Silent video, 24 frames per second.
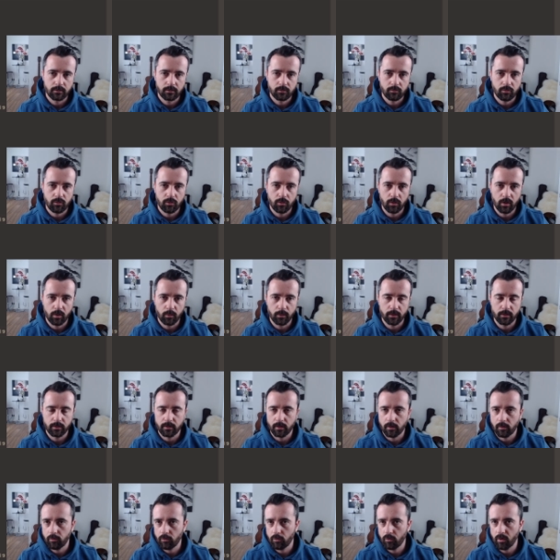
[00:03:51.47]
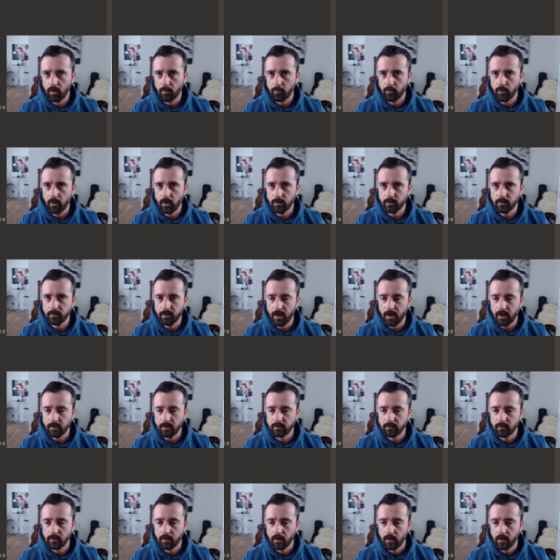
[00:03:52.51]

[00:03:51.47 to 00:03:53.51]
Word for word: crawler with the crawler process.